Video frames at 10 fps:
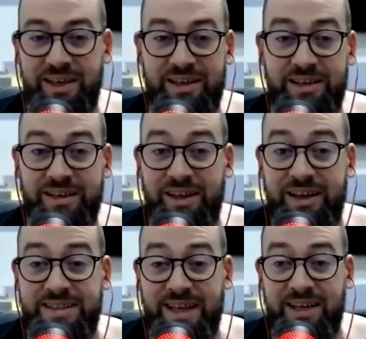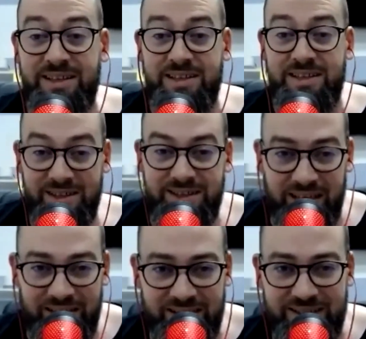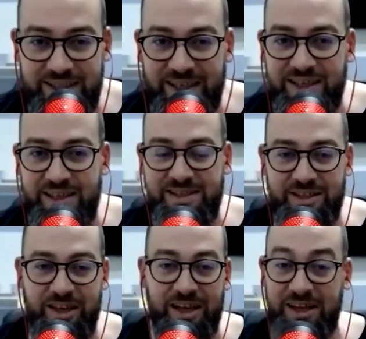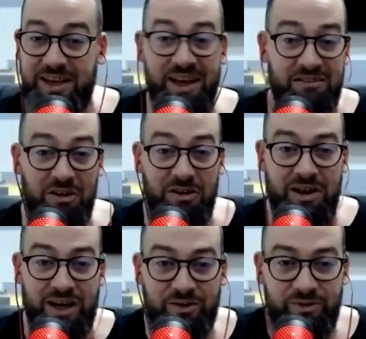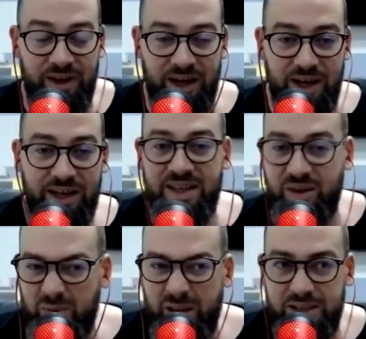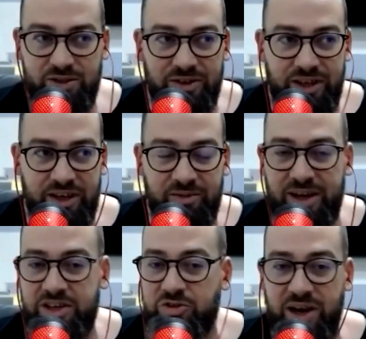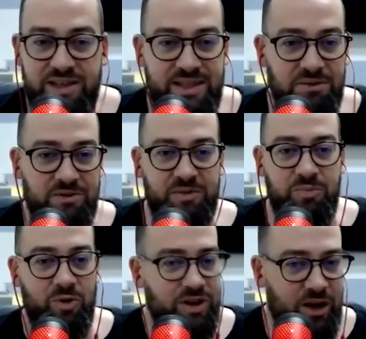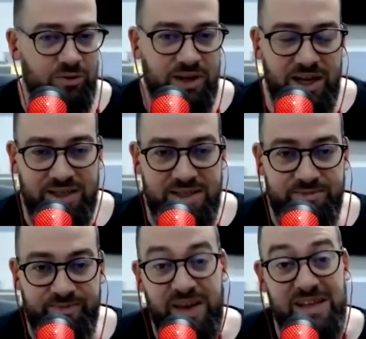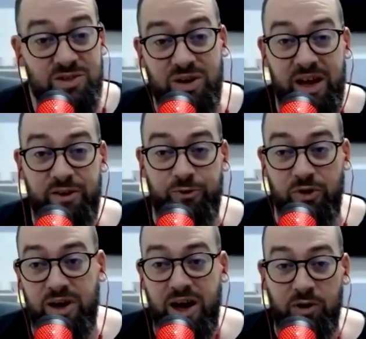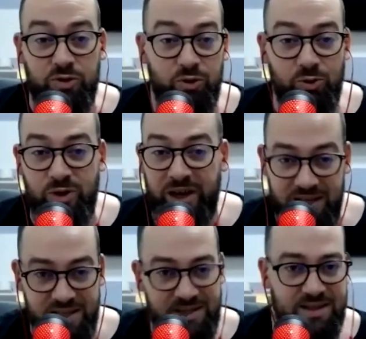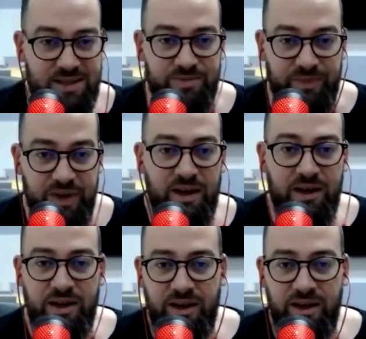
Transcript: it, extends the sentences like they have all kind of templates over there i tried some of the blog outlines it's okay for how to and lists right